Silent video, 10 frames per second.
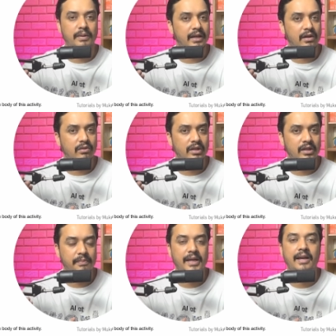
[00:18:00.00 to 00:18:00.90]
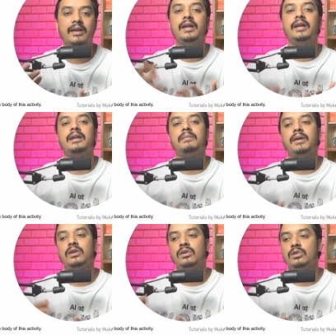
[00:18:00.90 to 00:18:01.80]
around the DPI, it
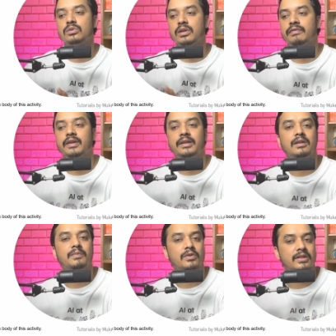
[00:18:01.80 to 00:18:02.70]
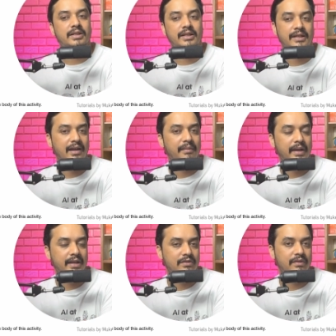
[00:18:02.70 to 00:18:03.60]
might also affect the processing time
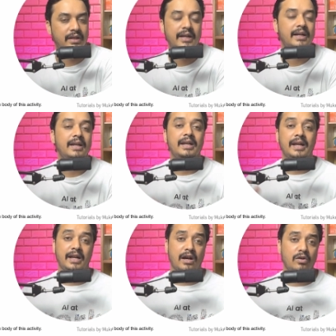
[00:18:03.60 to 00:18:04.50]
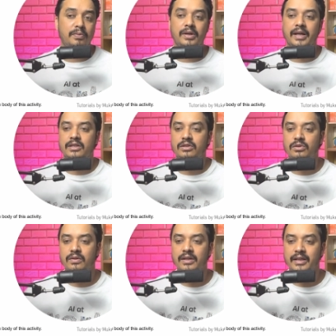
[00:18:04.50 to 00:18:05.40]
as well, right? And output as
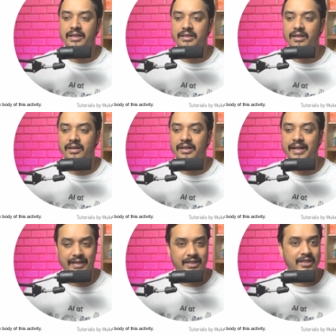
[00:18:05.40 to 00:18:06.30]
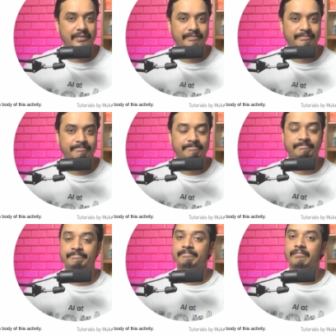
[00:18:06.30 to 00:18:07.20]
usual is text,
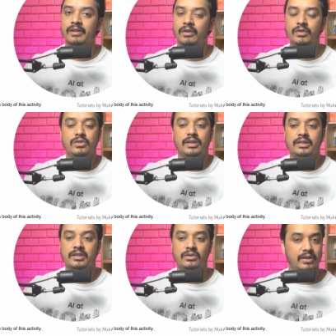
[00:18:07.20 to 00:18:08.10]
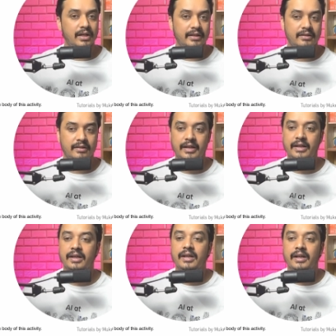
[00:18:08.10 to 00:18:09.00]
which you can just utilize, right?
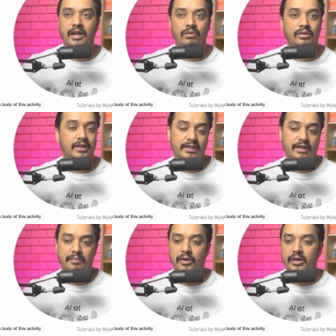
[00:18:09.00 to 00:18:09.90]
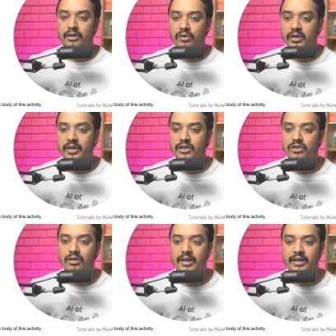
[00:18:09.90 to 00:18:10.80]
Now there's an important note,
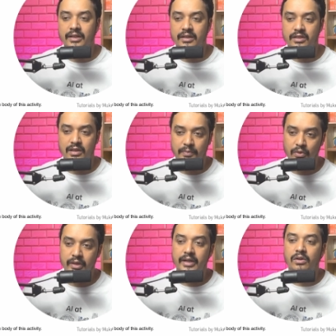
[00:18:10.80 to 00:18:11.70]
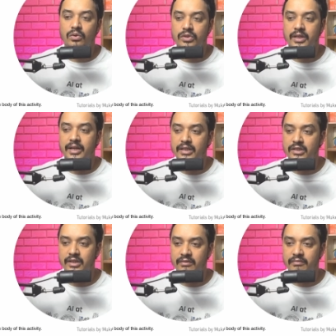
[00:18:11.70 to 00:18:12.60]
ensure that the supported OCR
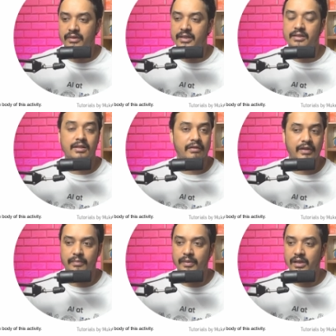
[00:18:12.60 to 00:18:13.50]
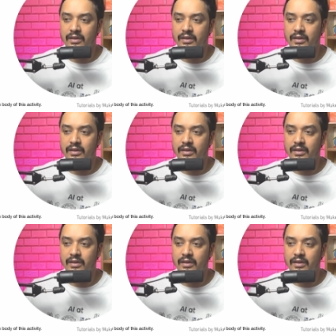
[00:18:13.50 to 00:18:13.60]
engine is available.